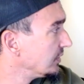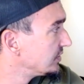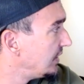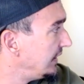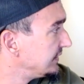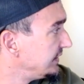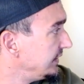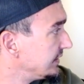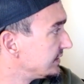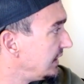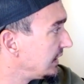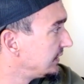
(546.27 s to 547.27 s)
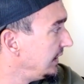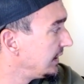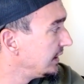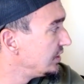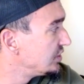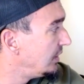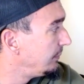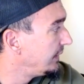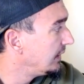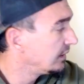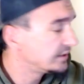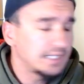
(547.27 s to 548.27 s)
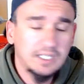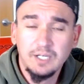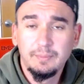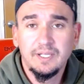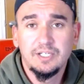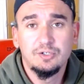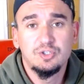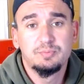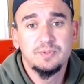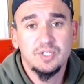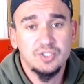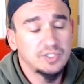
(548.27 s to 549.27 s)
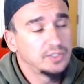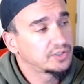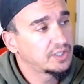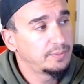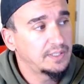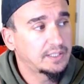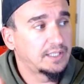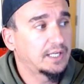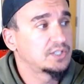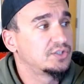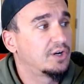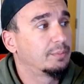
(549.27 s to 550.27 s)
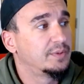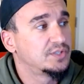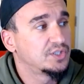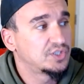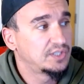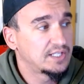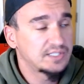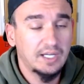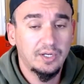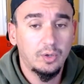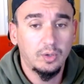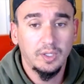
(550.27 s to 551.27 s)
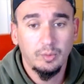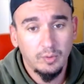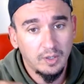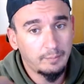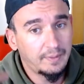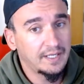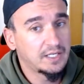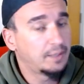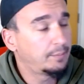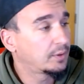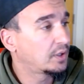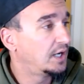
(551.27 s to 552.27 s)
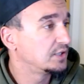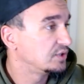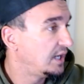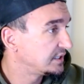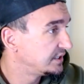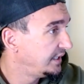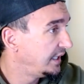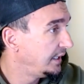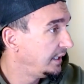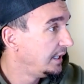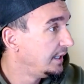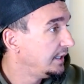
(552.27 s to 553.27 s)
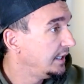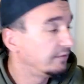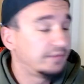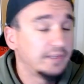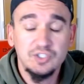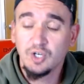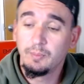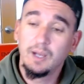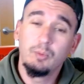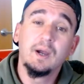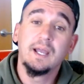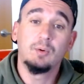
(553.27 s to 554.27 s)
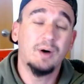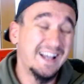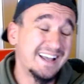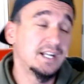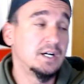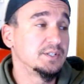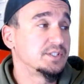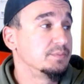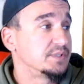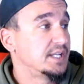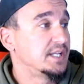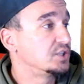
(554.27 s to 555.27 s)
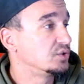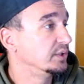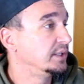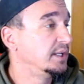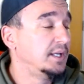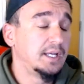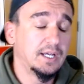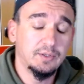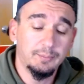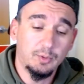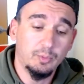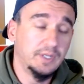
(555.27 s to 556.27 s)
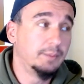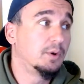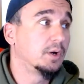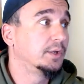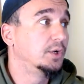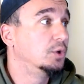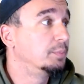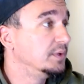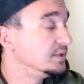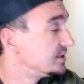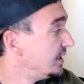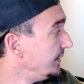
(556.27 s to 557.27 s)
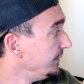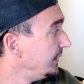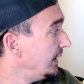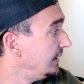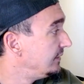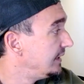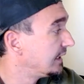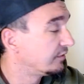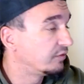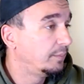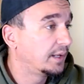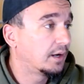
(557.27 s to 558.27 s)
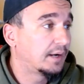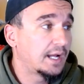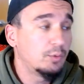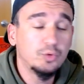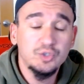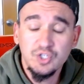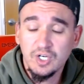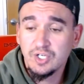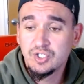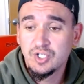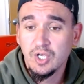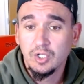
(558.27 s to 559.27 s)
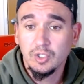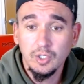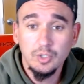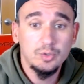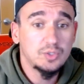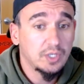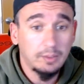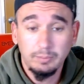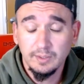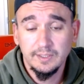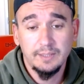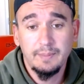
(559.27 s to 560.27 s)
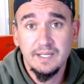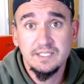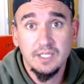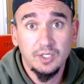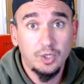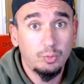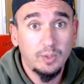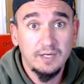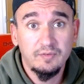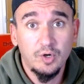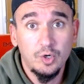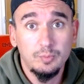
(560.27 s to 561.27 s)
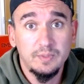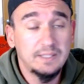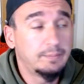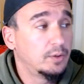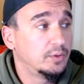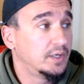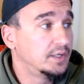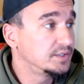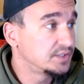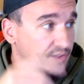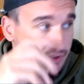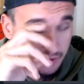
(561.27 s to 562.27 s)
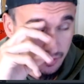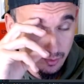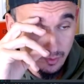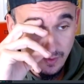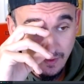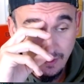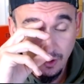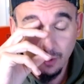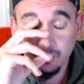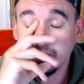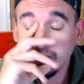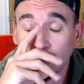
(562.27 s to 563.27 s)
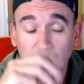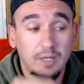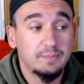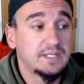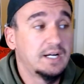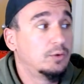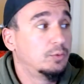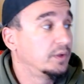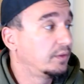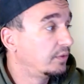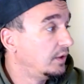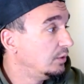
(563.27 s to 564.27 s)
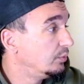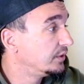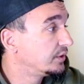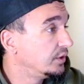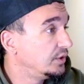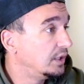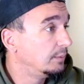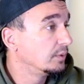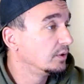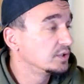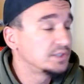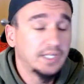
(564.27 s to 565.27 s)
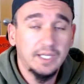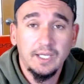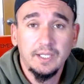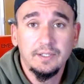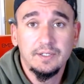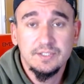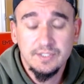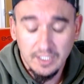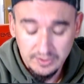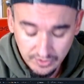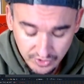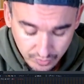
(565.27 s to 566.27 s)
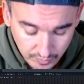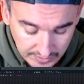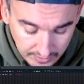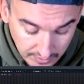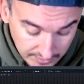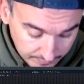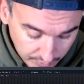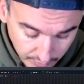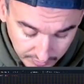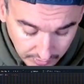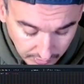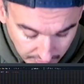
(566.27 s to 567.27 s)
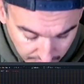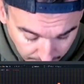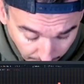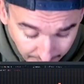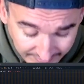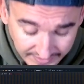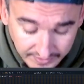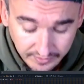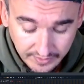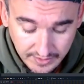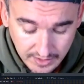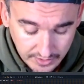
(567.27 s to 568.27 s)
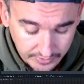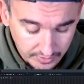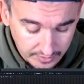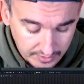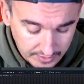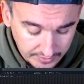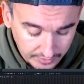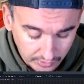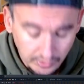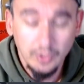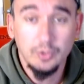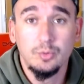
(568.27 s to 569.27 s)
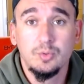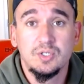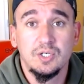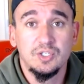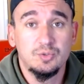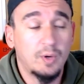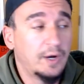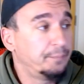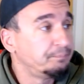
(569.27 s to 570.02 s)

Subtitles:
So I see the stock taking a jump here. It's not going to be a huge position. It's going to be a kickstart position, as I call it, where I'll buy a couple contracts, and then if things go my way, I will add on substantially when the market opens and take it from there. And I will judge Lowe's completely based on whatever Home Depot does. So Home Depot comes out with good numbers and the stock does well, I'm going to load up immediately on Lowe's as well.